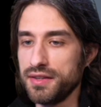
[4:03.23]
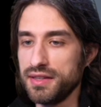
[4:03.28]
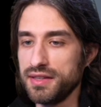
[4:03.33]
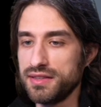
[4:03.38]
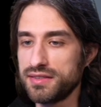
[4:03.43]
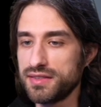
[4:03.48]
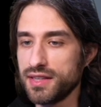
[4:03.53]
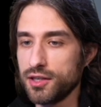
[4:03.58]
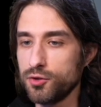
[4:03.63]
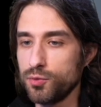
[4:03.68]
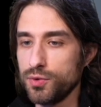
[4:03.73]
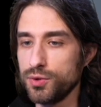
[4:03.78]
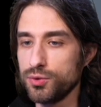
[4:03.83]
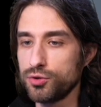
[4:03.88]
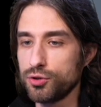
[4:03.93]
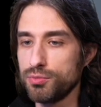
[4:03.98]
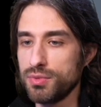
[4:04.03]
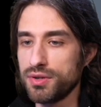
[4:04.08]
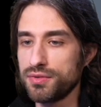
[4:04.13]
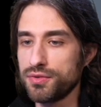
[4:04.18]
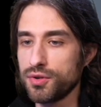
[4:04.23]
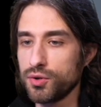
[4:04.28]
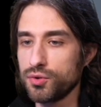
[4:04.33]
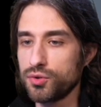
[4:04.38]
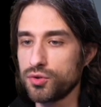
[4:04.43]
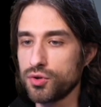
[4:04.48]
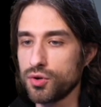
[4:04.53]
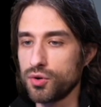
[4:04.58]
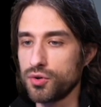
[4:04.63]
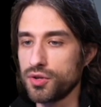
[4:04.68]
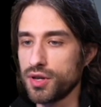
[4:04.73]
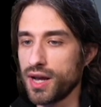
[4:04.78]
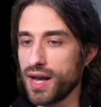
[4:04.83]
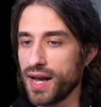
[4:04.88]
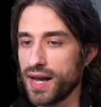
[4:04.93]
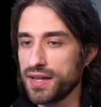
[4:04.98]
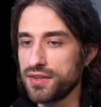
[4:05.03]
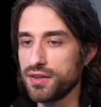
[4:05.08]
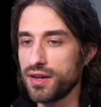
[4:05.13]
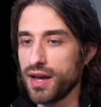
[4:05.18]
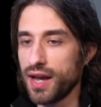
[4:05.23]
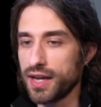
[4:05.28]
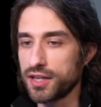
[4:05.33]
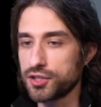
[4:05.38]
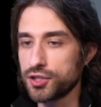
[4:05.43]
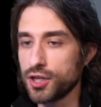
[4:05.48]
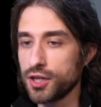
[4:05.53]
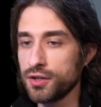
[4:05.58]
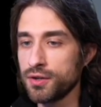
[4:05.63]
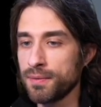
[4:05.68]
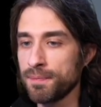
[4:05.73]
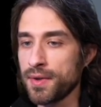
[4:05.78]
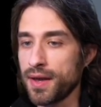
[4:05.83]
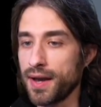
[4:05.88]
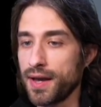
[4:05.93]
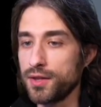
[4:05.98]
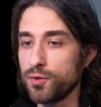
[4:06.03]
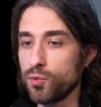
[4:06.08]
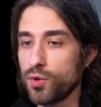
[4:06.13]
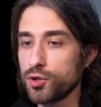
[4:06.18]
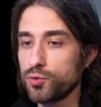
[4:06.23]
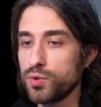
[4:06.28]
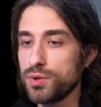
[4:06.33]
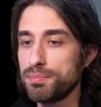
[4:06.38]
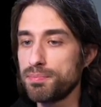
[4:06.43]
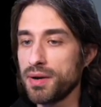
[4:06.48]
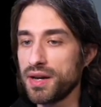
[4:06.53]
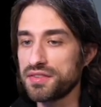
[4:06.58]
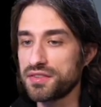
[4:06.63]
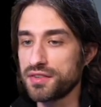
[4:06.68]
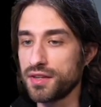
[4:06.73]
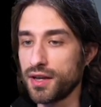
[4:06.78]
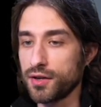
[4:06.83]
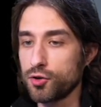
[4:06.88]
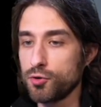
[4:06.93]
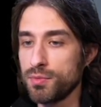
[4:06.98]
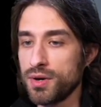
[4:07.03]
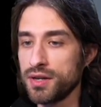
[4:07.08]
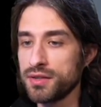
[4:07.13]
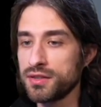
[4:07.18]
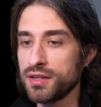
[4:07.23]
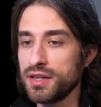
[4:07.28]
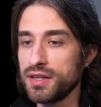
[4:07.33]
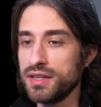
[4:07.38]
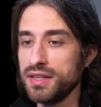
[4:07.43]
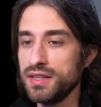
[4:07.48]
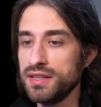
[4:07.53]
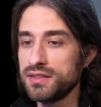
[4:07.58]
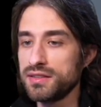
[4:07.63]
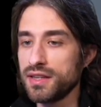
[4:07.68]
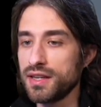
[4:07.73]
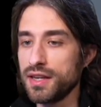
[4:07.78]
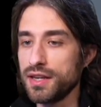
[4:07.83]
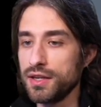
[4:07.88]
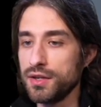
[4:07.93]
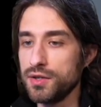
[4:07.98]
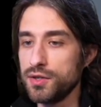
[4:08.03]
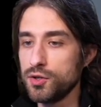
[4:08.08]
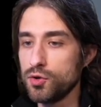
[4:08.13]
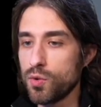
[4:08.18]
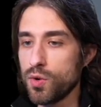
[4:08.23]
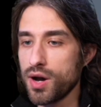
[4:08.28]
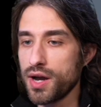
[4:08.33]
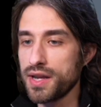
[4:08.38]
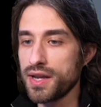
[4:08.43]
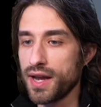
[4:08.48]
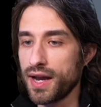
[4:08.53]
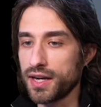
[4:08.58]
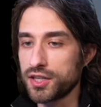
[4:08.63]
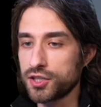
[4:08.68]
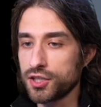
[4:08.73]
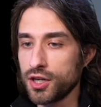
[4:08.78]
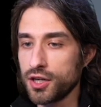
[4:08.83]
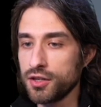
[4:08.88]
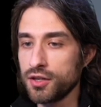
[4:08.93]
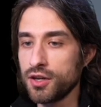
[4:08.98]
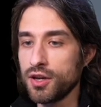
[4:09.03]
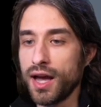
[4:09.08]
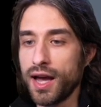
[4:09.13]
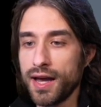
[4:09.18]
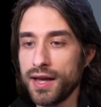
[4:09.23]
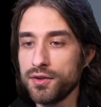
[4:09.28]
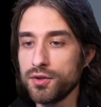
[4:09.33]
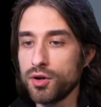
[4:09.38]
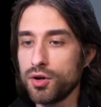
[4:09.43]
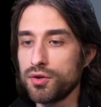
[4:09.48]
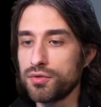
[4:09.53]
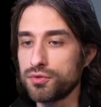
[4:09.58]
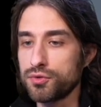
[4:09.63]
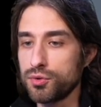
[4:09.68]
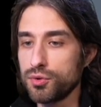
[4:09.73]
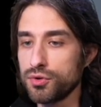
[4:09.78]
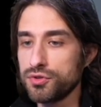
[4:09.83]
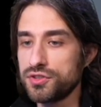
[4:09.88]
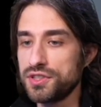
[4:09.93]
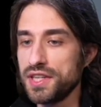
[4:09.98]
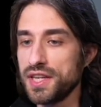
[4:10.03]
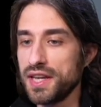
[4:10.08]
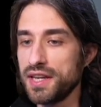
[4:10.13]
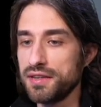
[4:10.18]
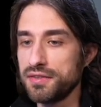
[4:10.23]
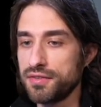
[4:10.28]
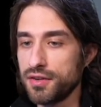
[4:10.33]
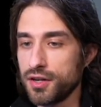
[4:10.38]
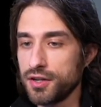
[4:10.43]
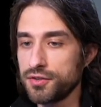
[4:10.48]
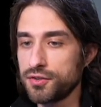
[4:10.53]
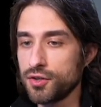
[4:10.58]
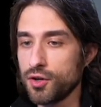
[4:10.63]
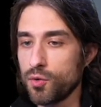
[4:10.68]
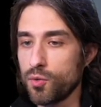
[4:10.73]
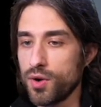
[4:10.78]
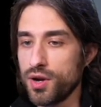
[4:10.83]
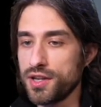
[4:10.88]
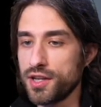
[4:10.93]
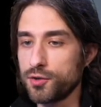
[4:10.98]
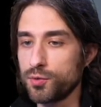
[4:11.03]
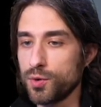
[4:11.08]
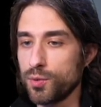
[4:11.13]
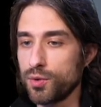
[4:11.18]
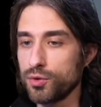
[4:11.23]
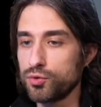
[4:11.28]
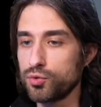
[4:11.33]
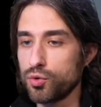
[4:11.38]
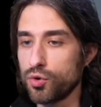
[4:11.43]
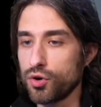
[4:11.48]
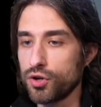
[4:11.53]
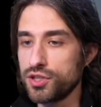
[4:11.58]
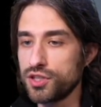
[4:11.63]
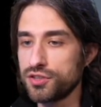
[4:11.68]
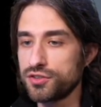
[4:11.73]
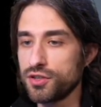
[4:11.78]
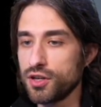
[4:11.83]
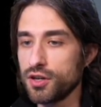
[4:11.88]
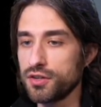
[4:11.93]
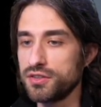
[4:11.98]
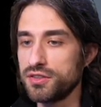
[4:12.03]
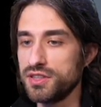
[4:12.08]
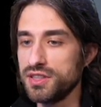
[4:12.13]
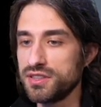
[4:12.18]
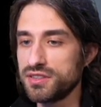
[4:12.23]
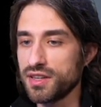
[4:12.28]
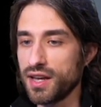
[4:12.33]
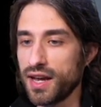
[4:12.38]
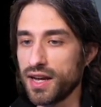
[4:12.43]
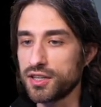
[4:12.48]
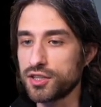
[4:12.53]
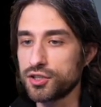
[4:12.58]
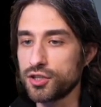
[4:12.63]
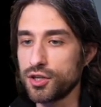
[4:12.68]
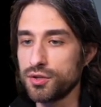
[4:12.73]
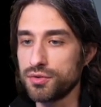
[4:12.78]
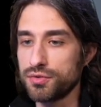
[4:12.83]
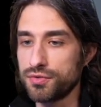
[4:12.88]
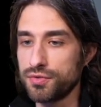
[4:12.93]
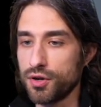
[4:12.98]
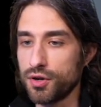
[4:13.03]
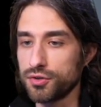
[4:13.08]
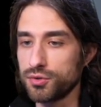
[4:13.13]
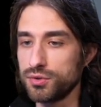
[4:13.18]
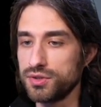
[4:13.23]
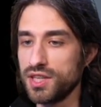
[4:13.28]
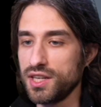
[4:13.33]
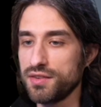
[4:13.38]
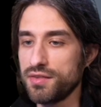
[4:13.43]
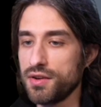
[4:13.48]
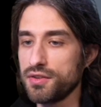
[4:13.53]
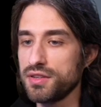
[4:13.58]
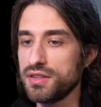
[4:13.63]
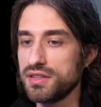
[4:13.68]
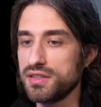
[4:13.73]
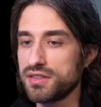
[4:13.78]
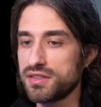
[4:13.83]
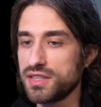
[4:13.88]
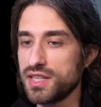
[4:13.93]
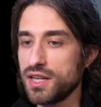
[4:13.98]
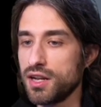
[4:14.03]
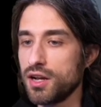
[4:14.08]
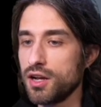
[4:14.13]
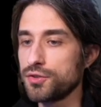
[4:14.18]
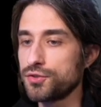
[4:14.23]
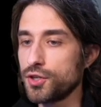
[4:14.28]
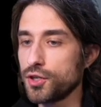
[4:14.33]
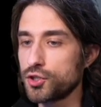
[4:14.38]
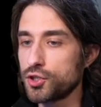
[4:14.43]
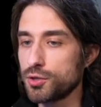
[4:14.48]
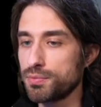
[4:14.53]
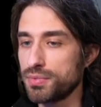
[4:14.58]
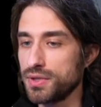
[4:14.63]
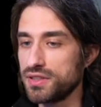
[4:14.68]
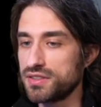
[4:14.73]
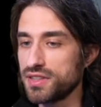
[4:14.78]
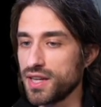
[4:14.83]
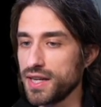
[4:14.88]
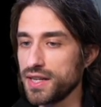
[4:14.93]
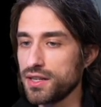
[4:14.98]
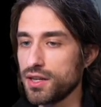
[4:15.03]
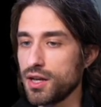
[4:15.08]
instead we use a method called addAction. And what we pass as an argument is a UI action, and of course the event, well, that we want to register this action for. So the event is still TouchUpInside,